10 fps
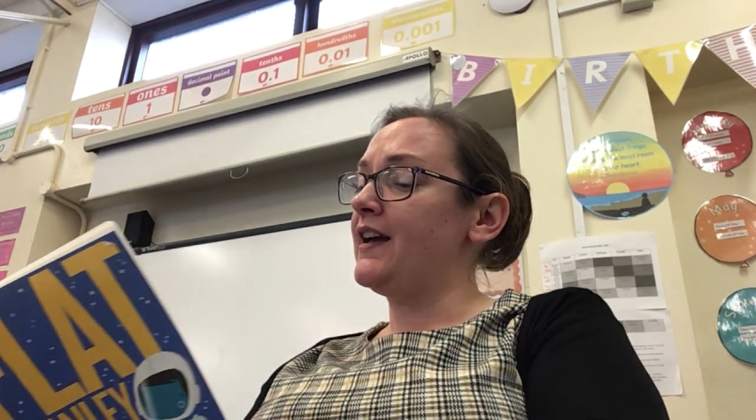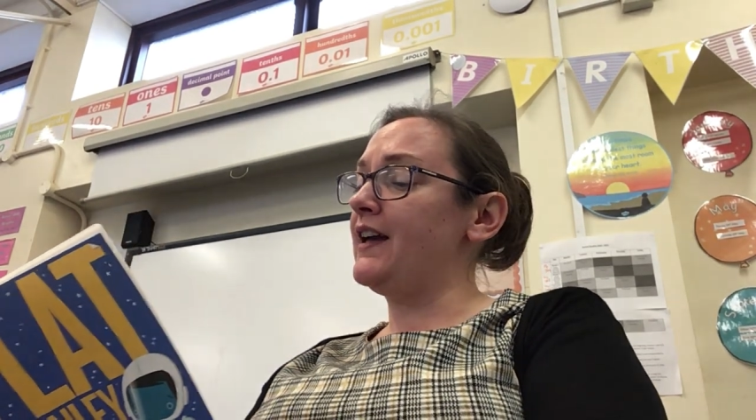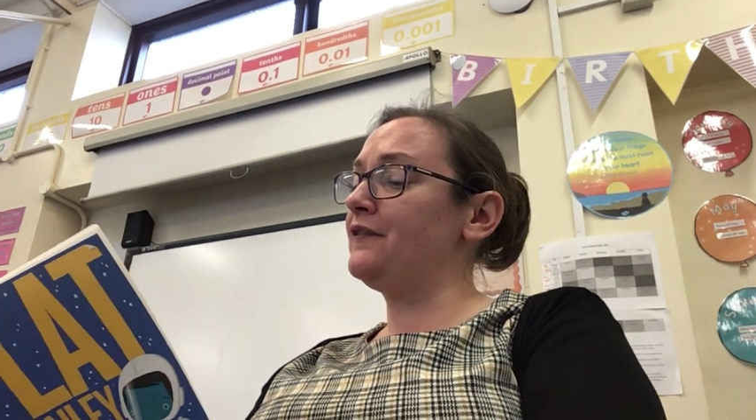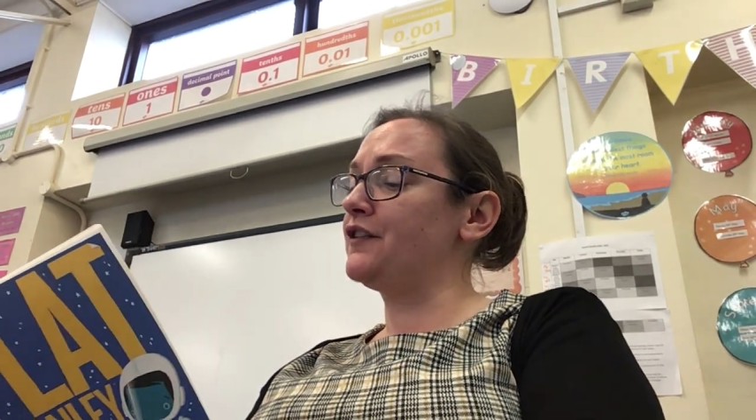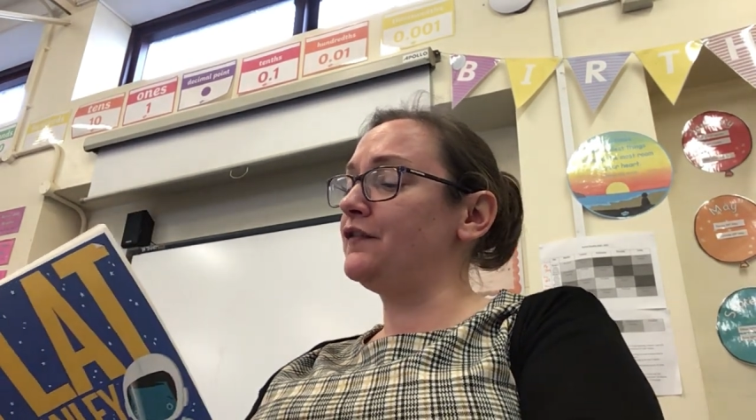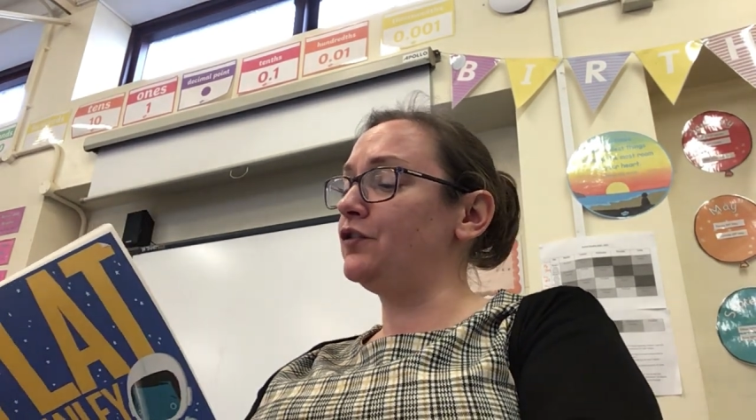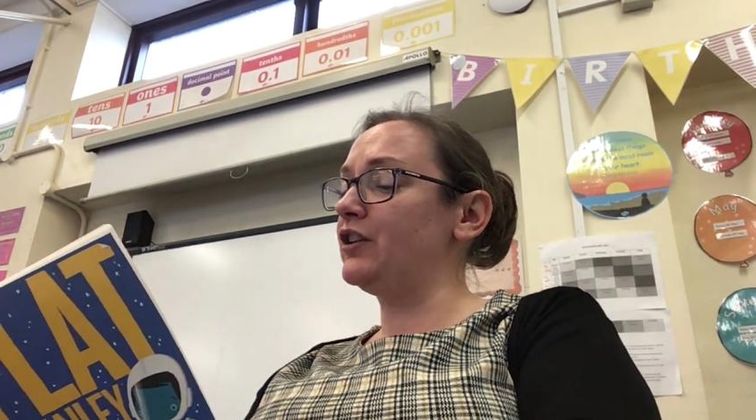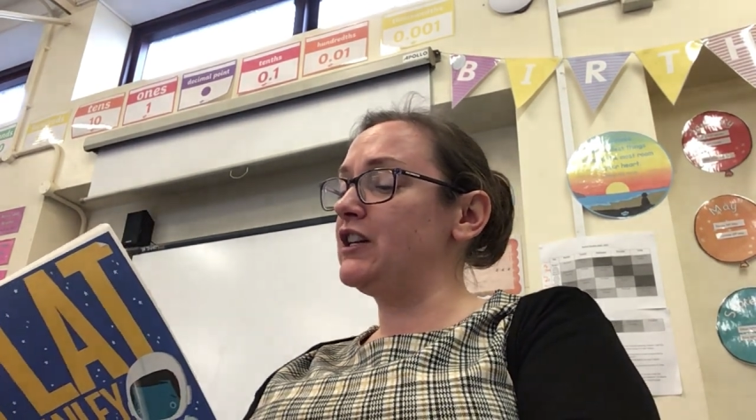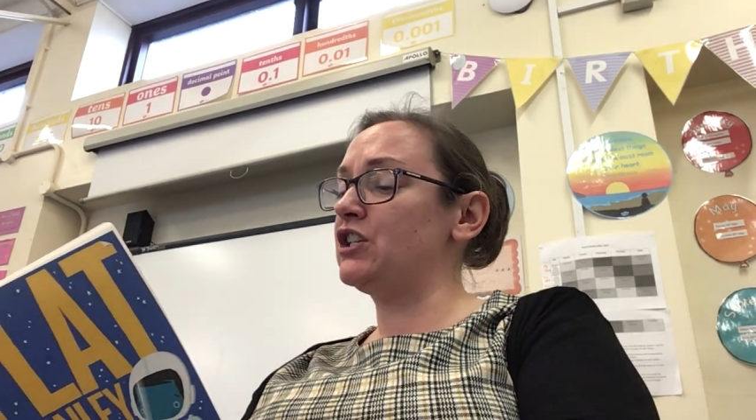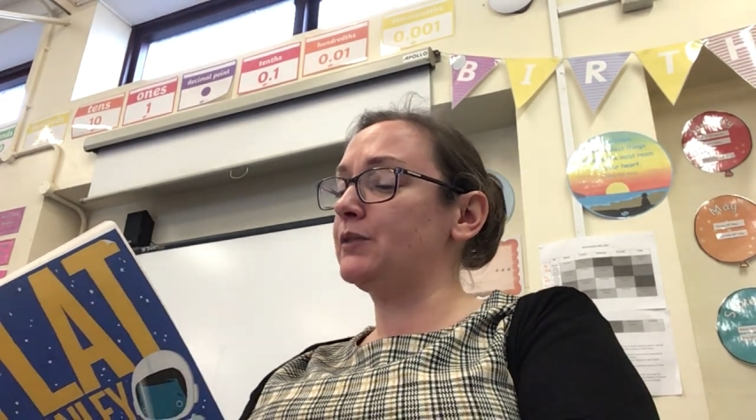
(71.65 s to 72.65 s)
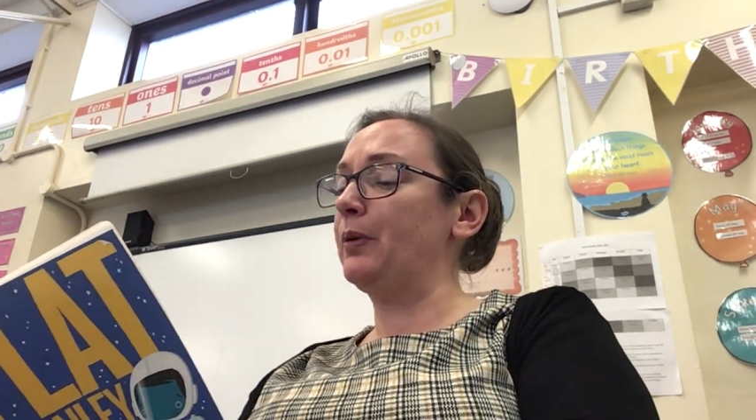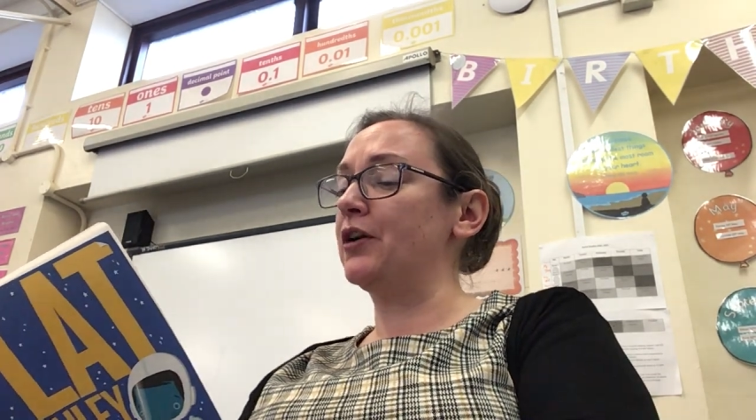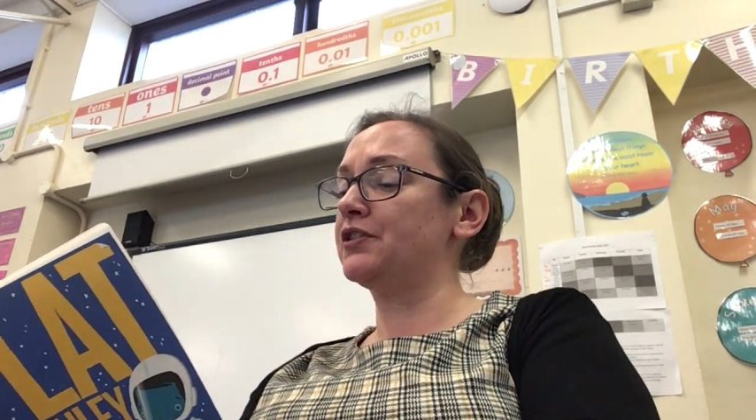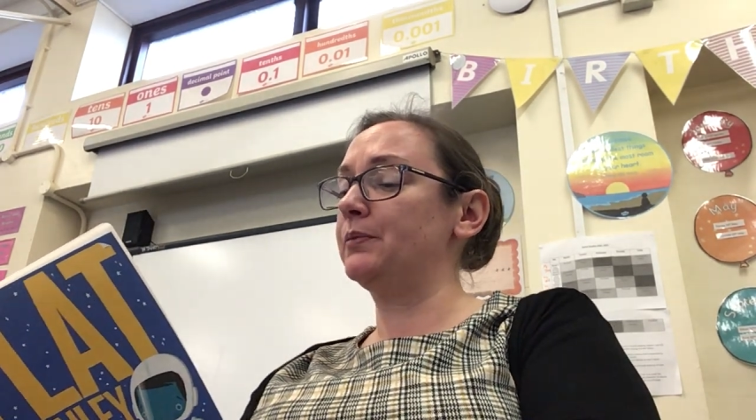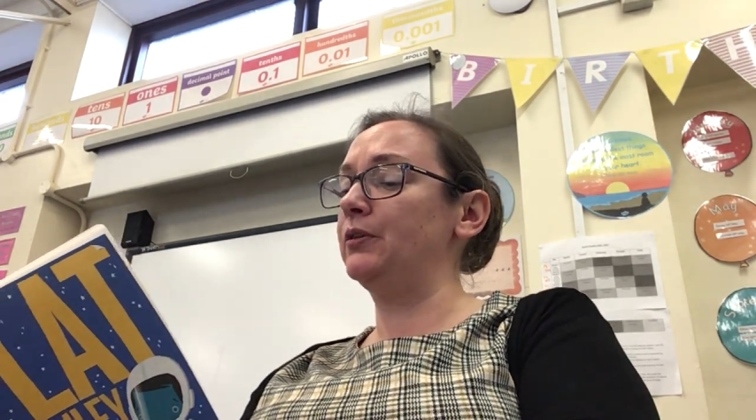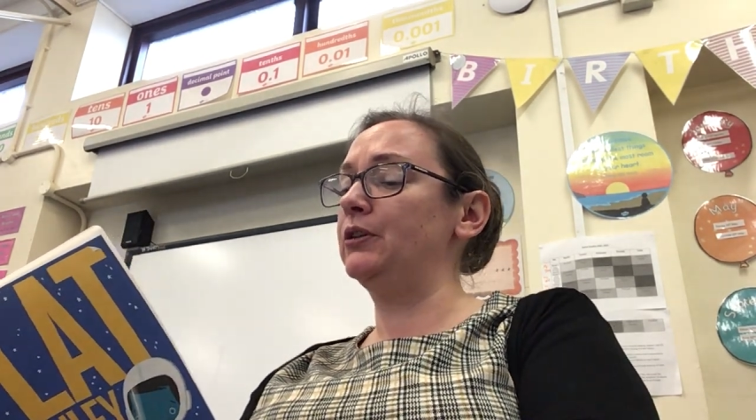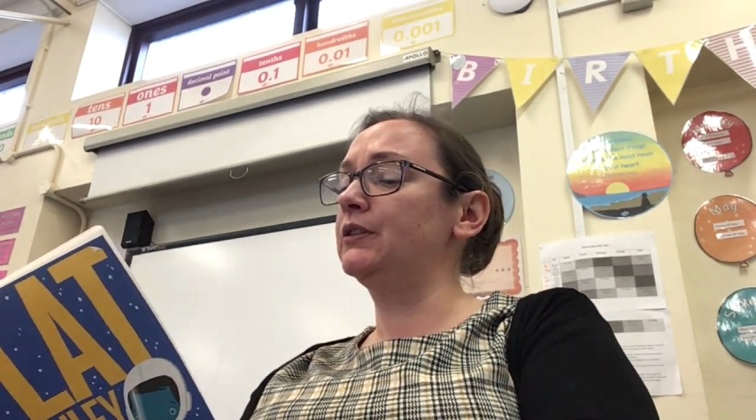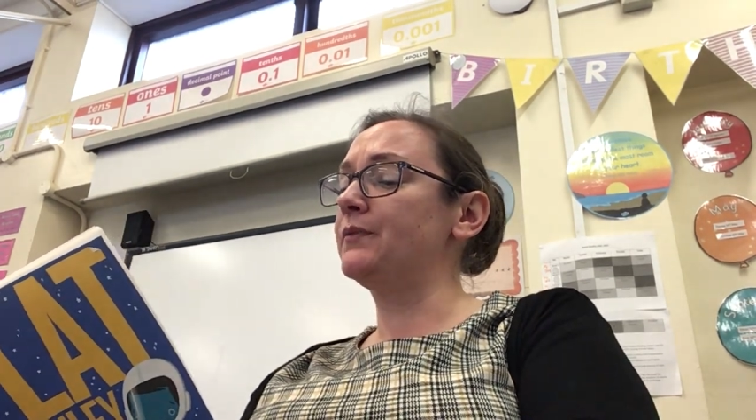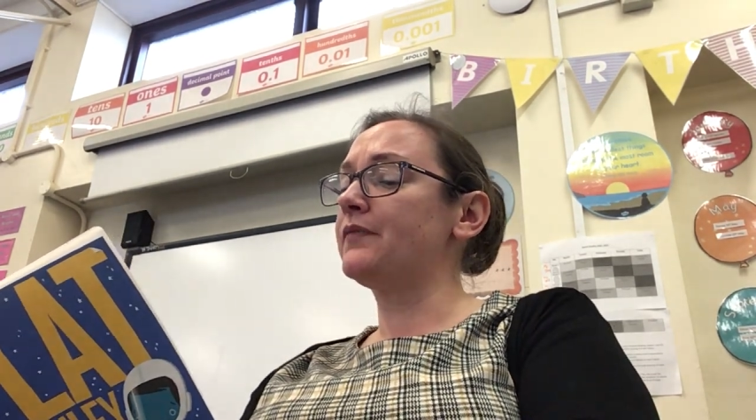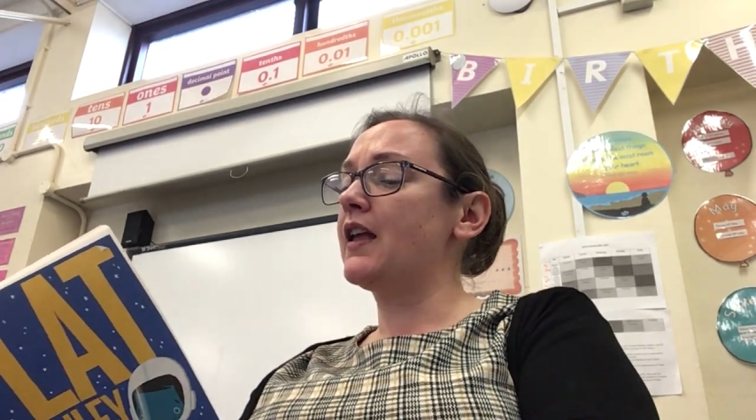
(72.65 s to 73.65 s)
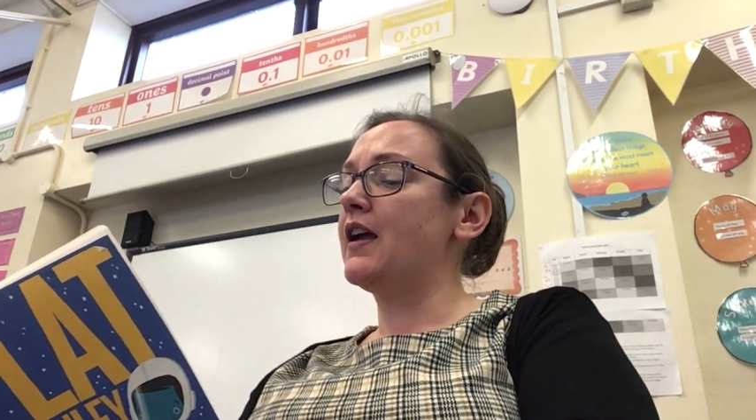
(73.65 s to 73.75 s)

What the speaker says: if the voyage is possible.